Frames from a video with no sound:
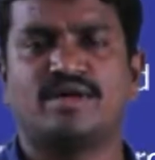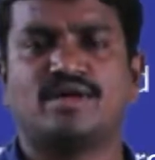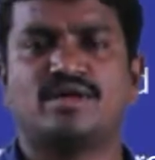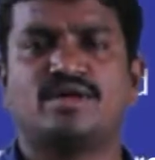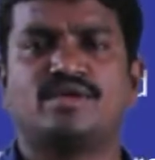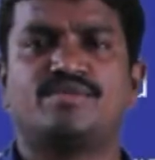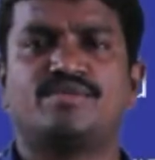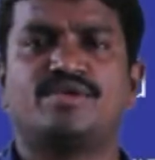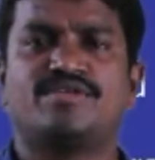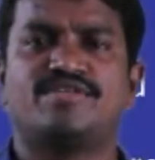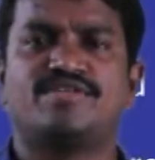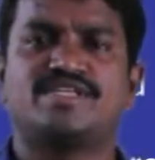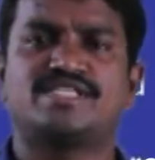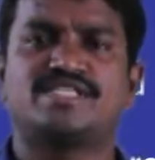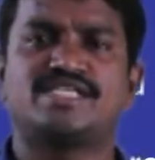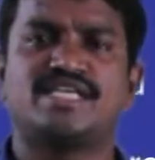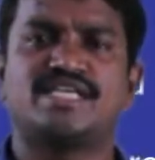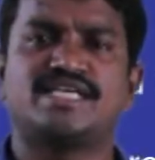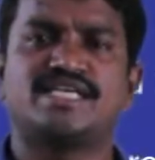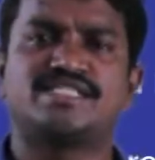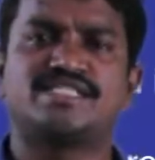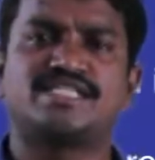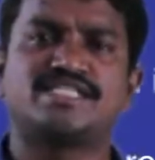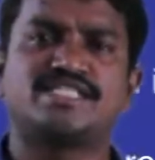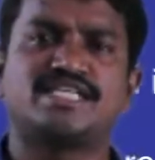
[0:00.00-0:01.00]
previously
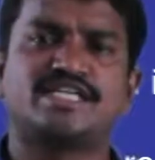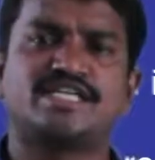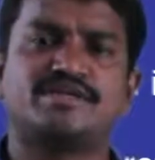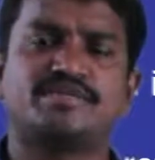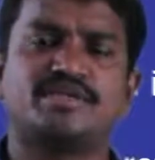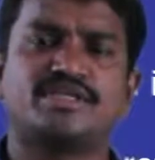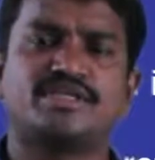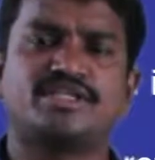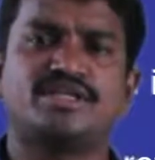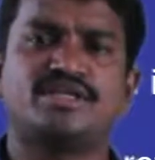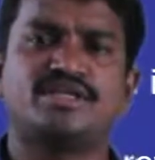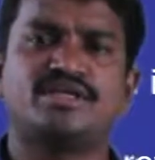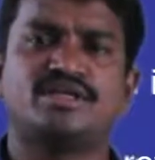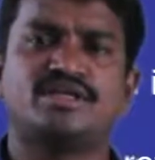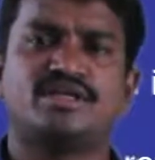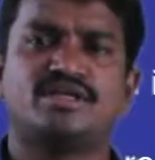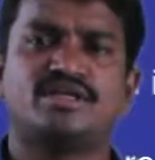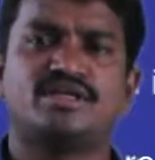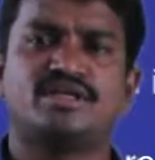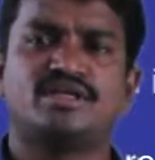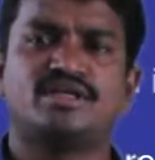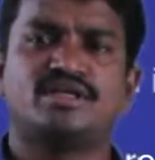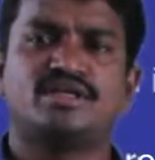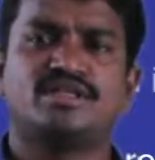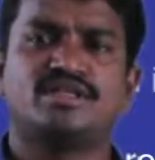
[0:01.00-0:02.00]
existed method.
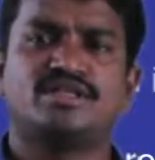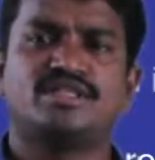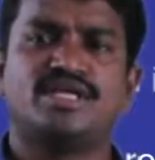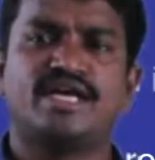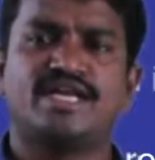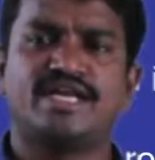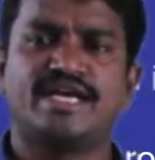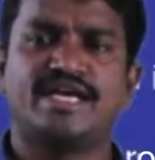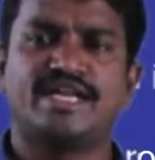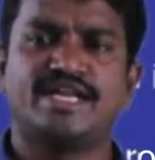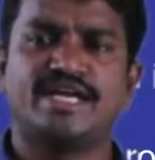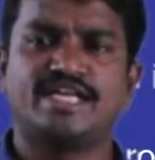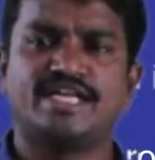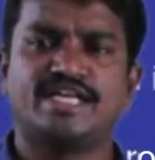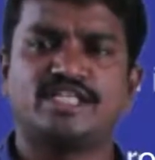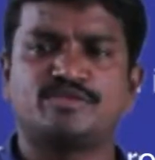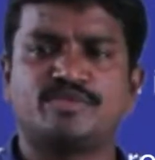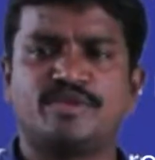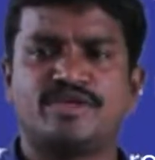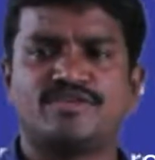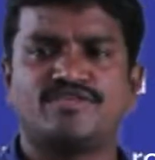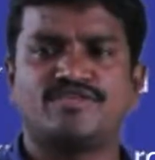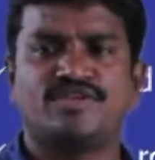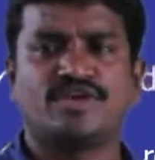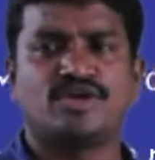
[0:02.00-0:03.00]
That
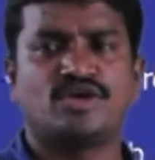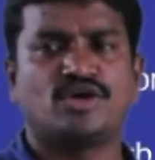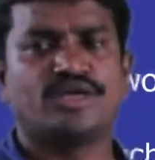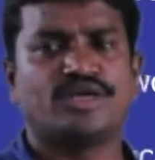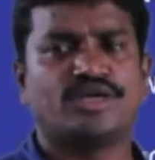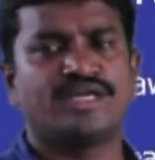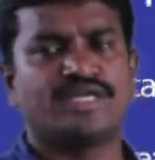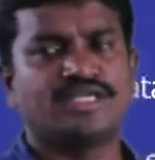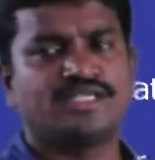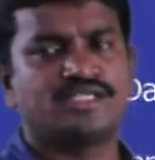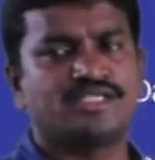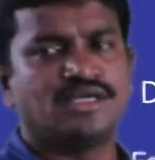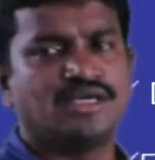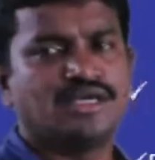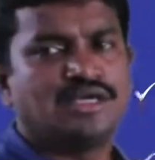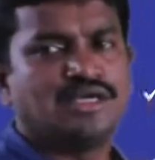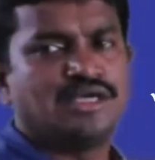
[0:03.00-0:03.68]
enhancement we call it as